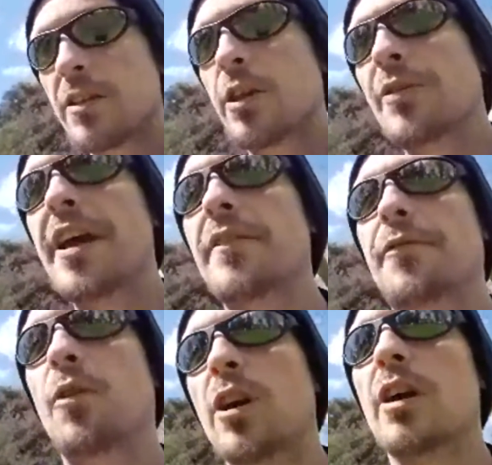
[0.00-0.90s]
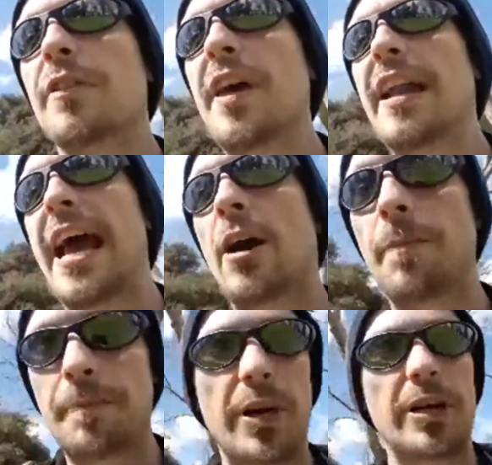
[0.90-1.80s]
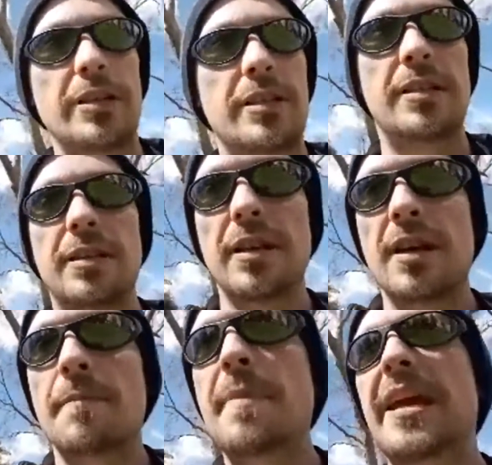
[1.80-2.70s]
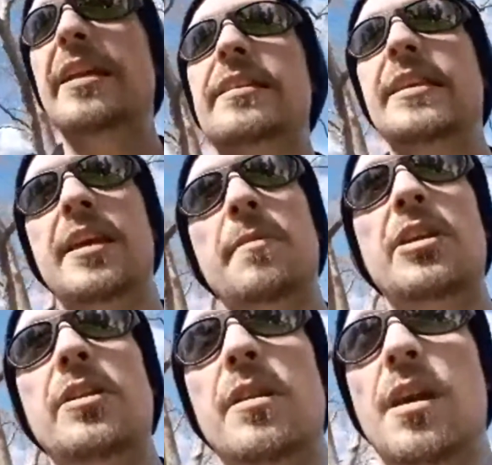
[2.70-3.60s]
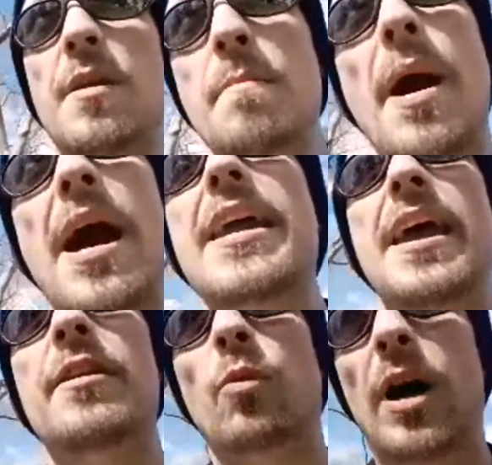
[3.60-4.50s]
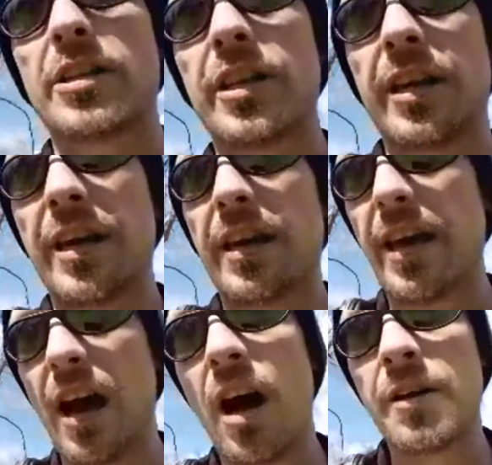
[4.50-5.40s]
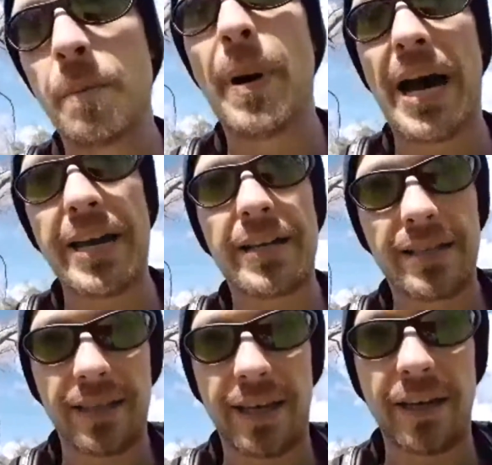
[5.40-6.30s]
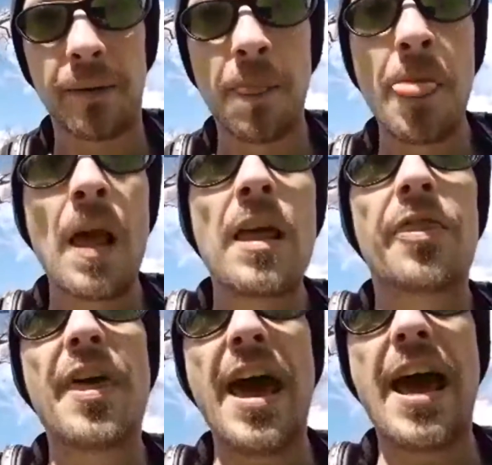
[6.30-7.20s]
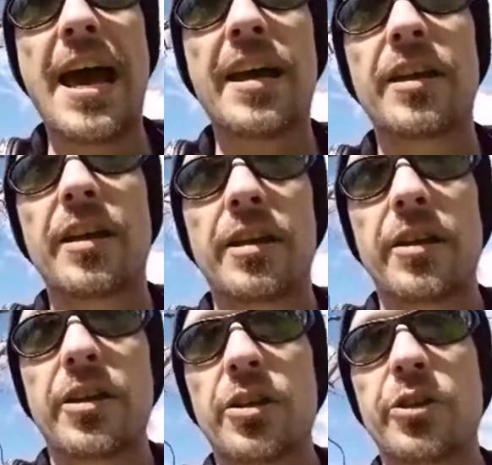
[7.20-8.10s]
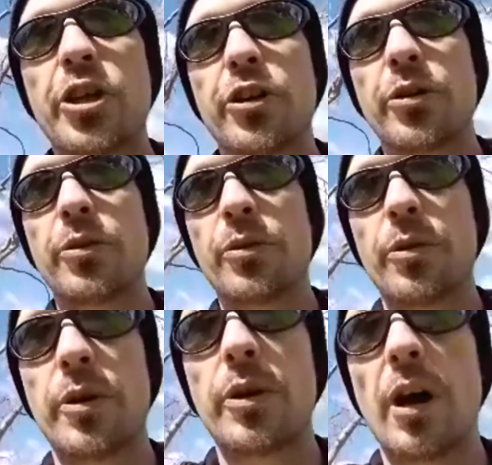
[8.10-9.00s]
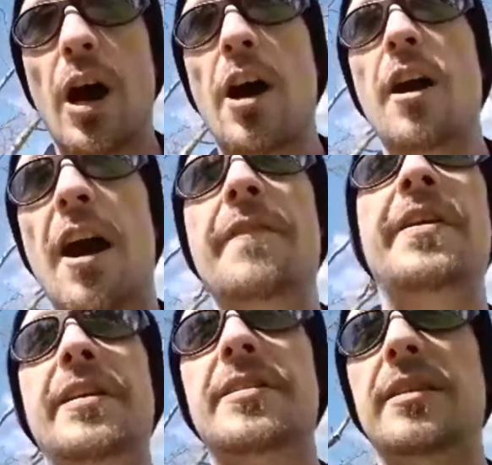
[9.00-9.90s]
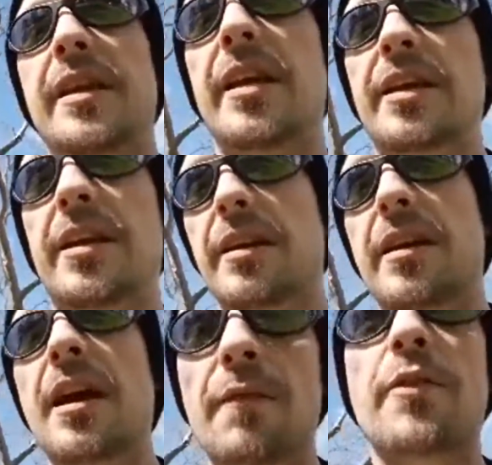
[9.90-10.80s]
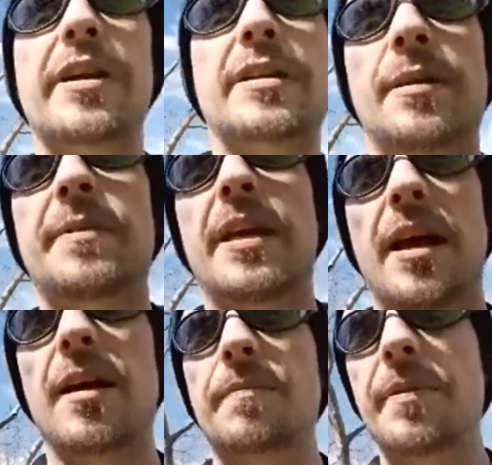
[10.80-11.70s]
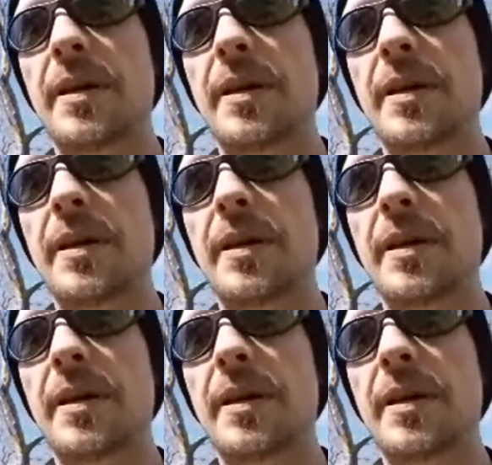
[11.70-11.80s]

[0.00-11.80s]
So therefore, that outburst made it seem in my head, watching it unbiasedly, that you are obviously covering something up.